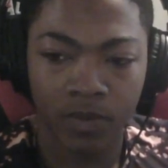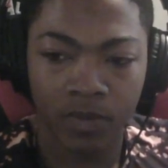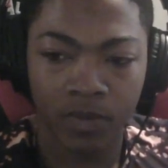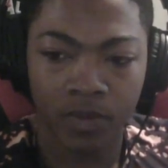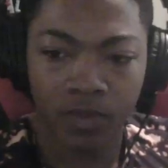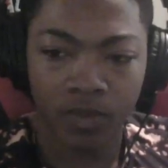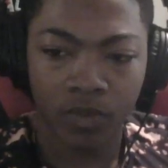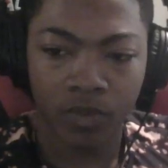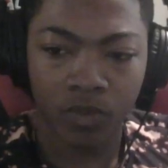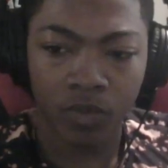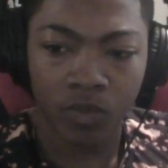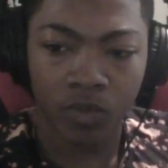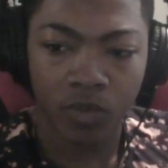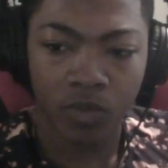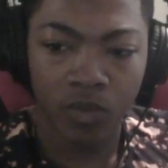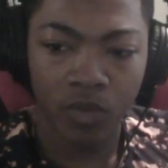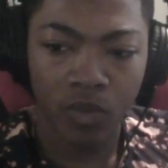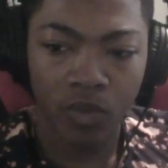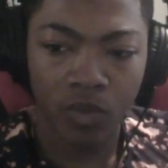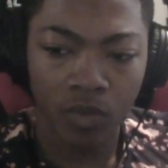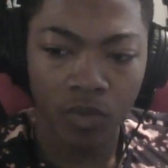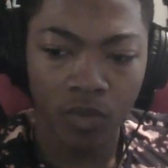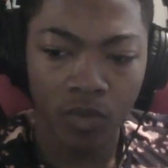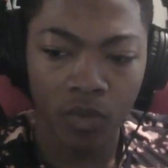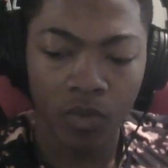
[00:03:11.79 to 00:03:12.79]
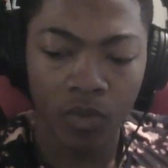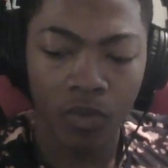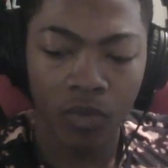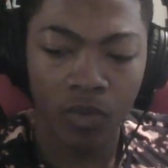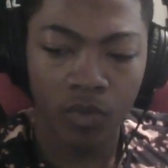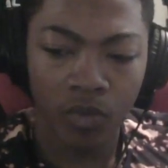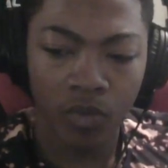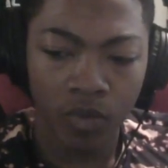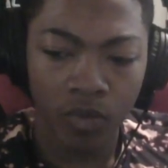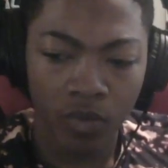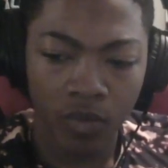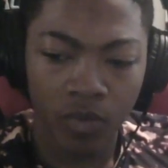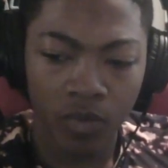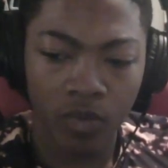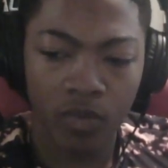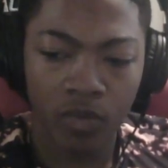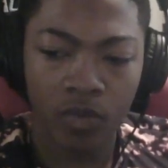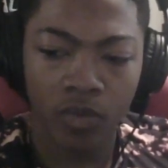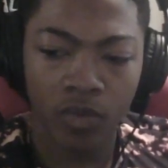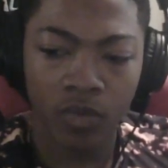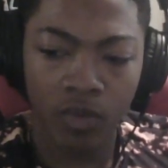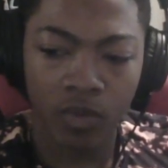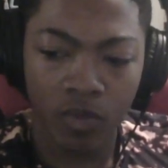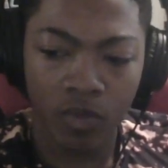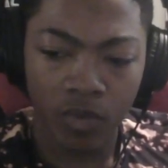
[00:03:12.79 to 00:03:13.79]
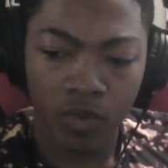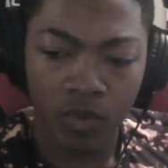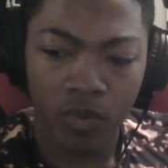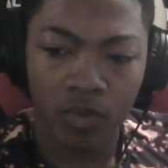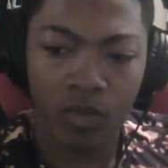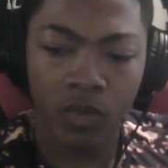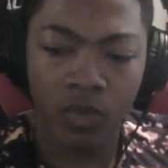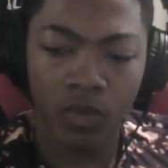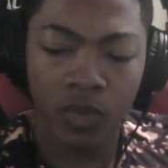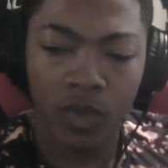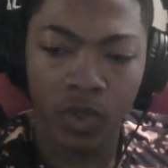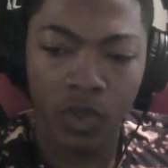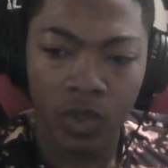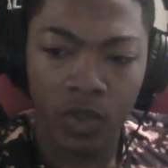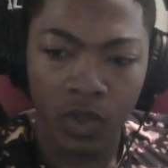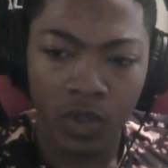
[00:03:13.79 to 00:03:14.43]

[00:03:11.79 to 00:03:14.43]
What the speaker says: We outlaws, motherfuckers can't kill my pride.